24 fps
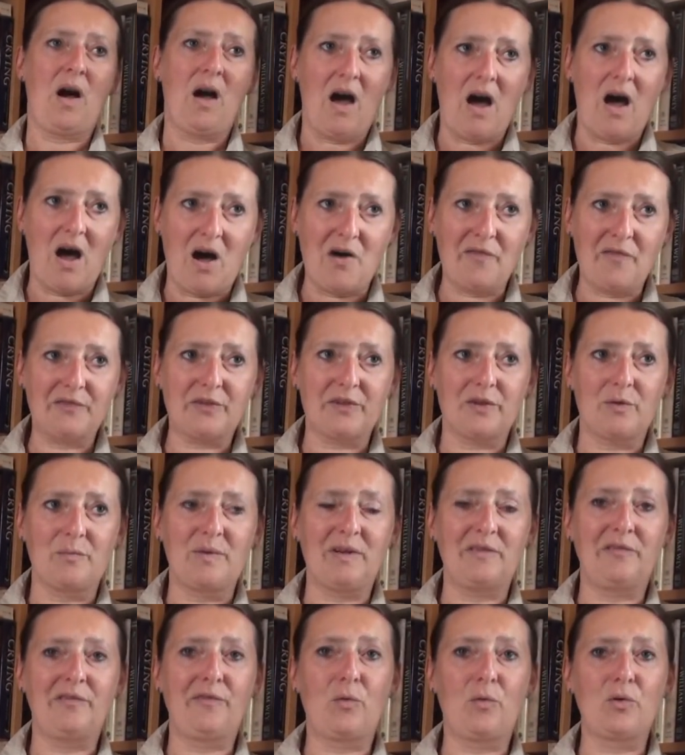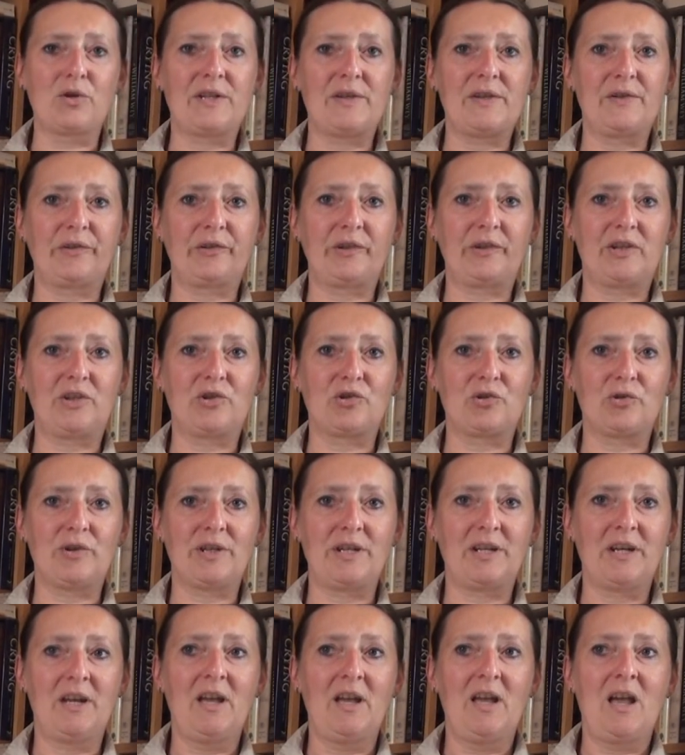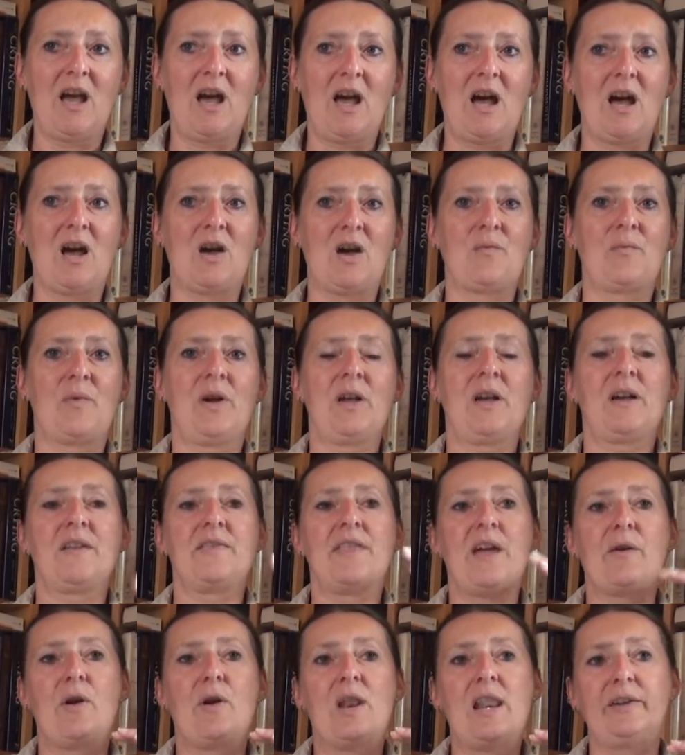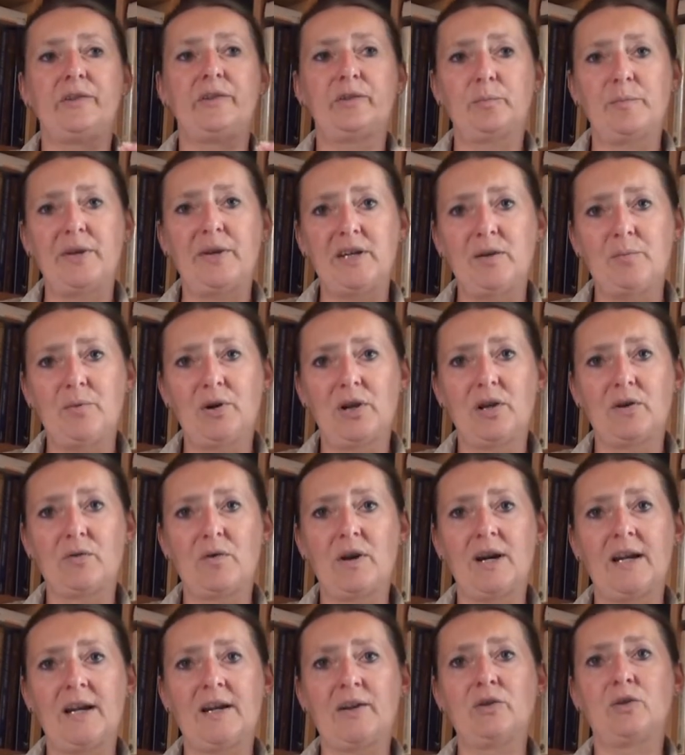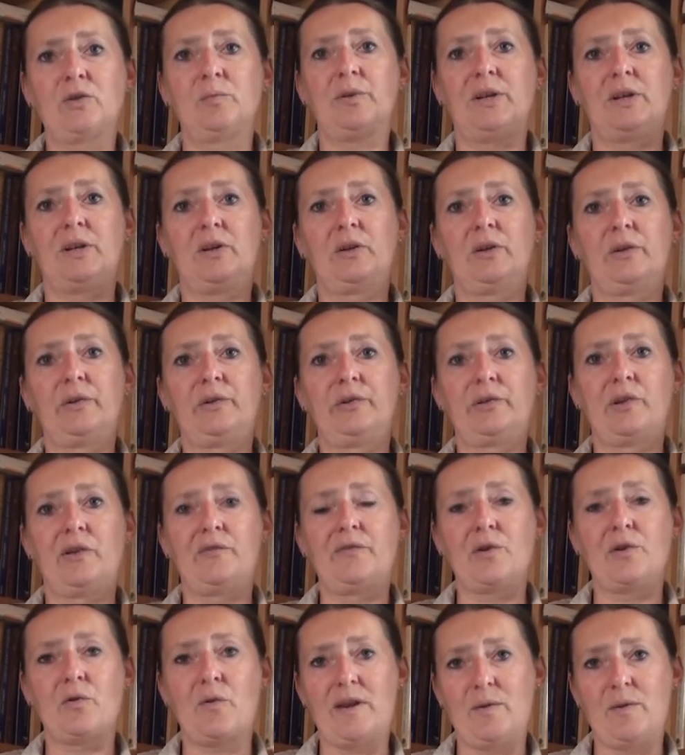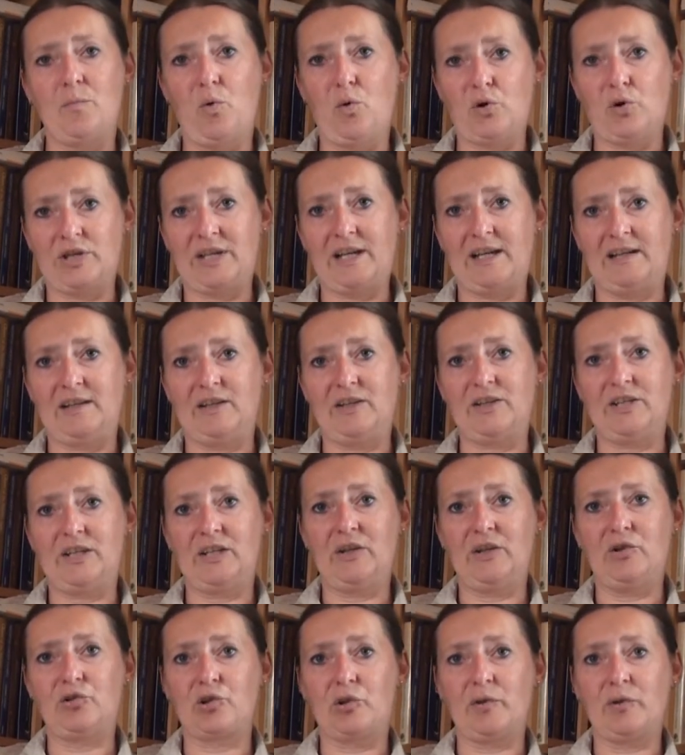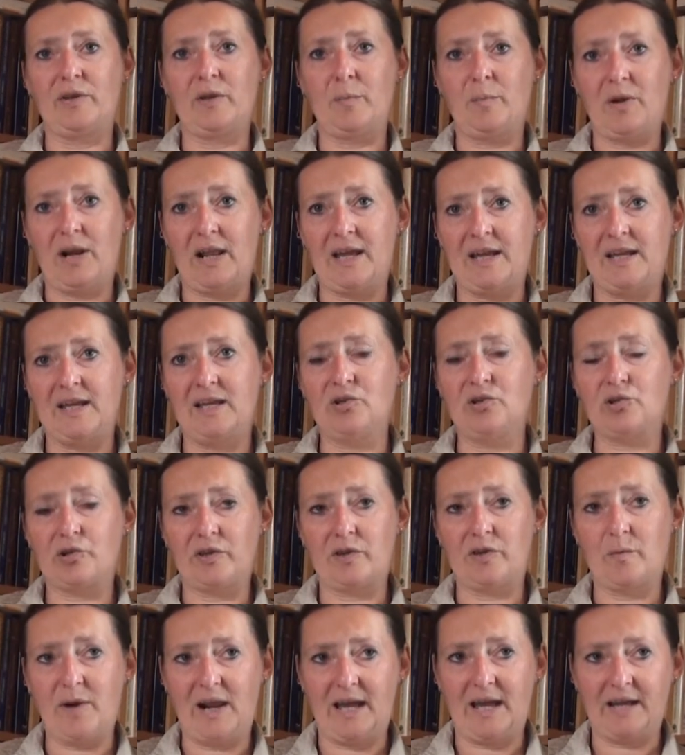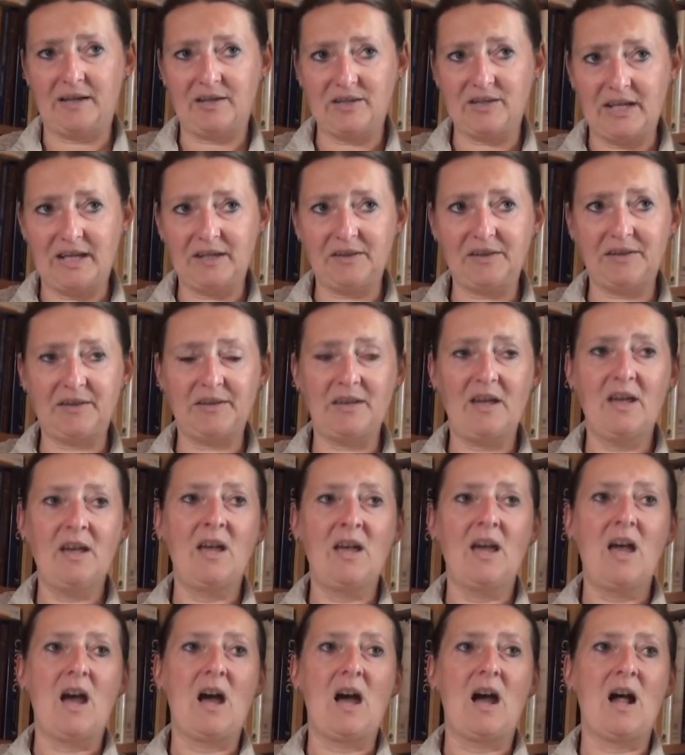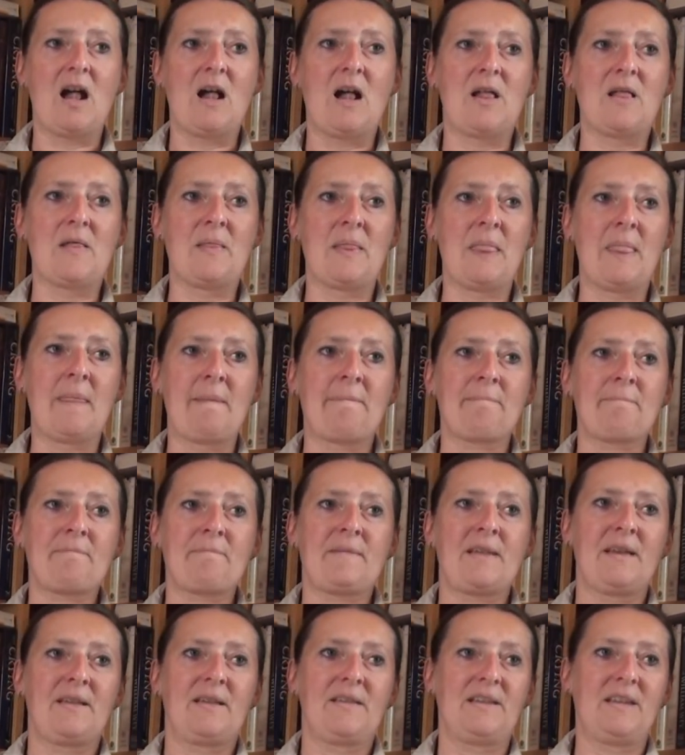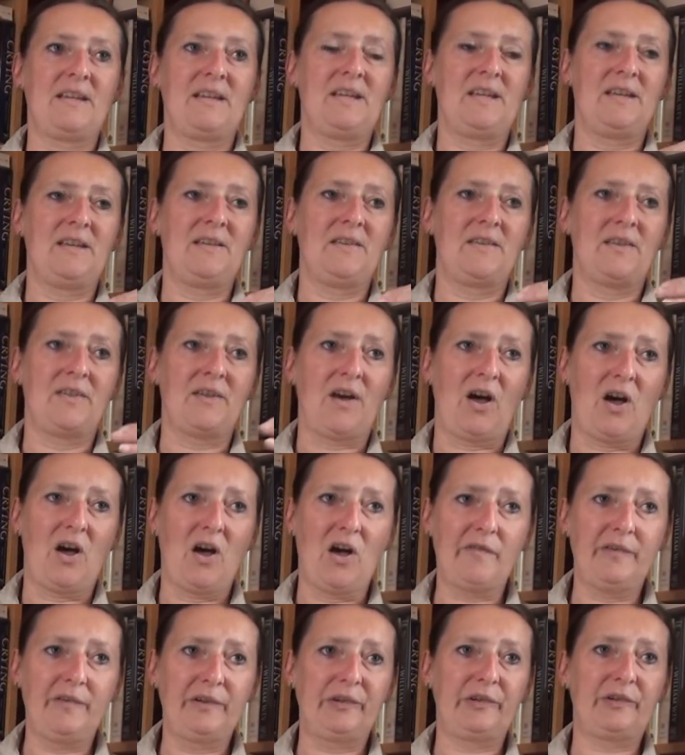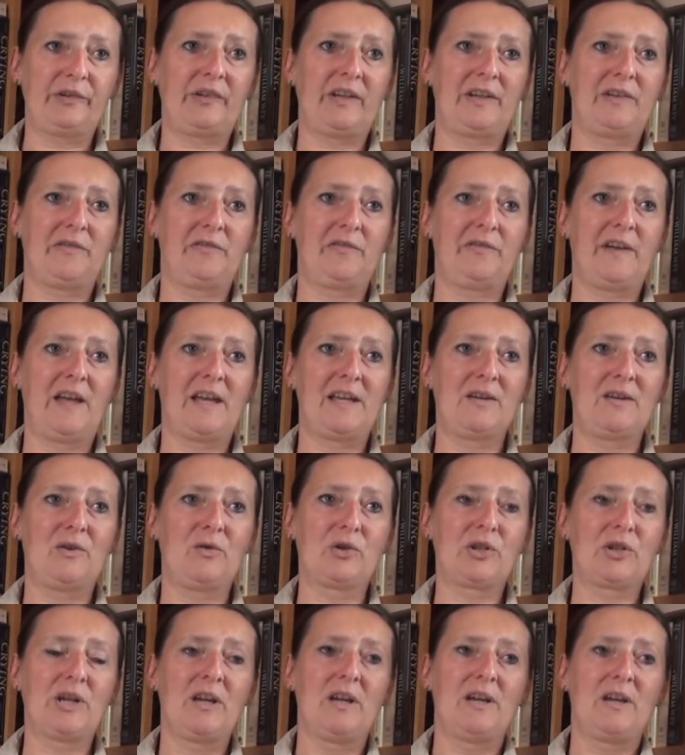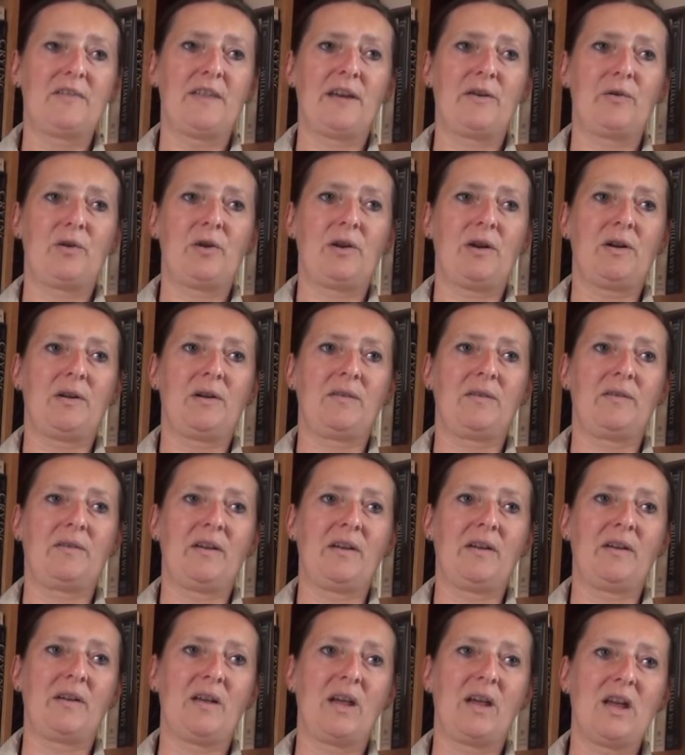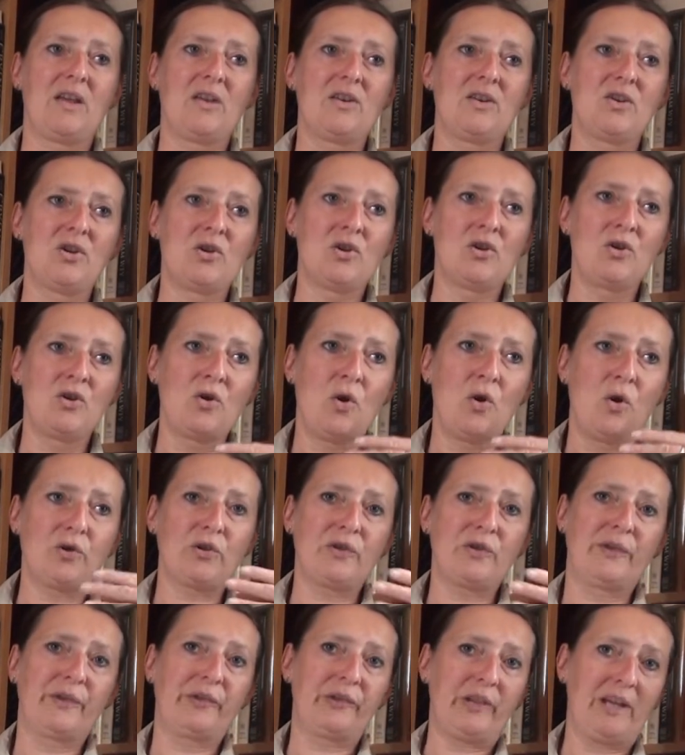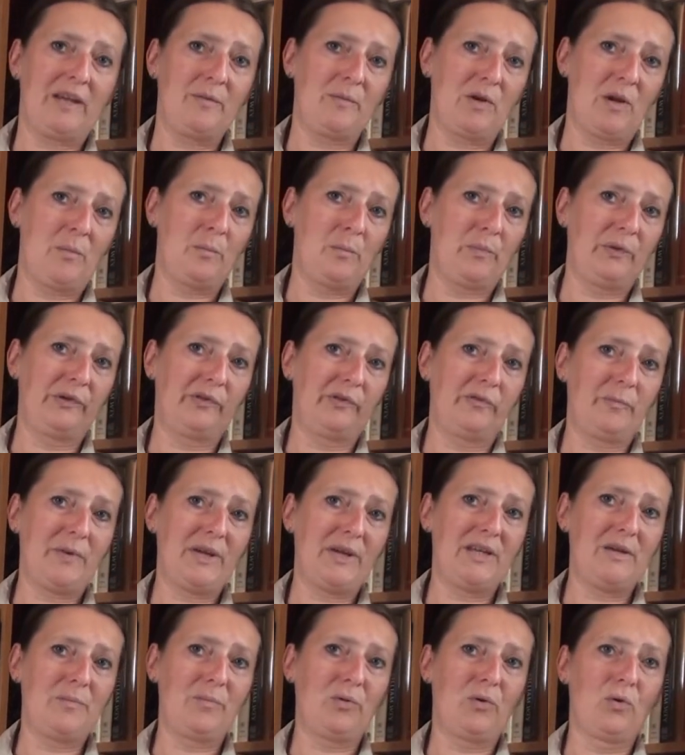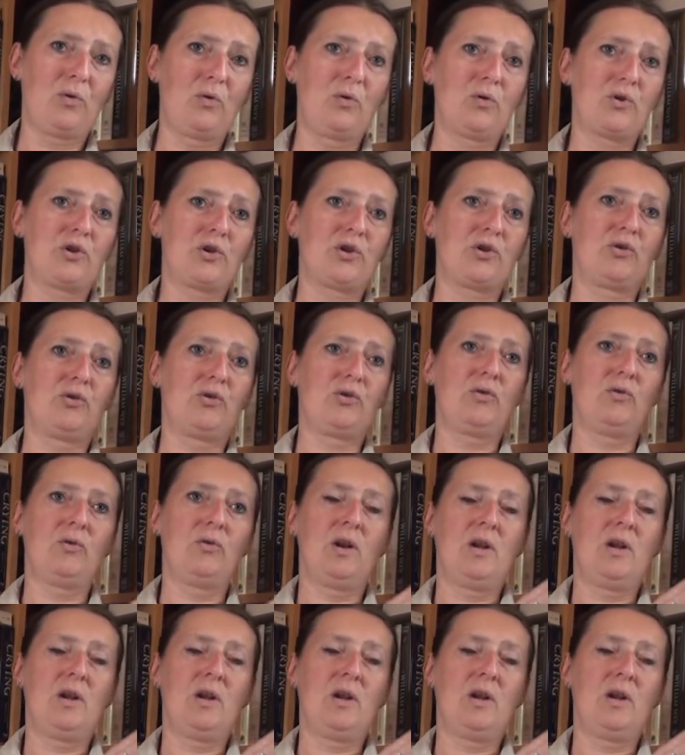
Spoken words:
after the mid-14th century. There are less people around because of the great mortality during the plague, during the Black Death. The harvests had failed. There are not the same numbers of people to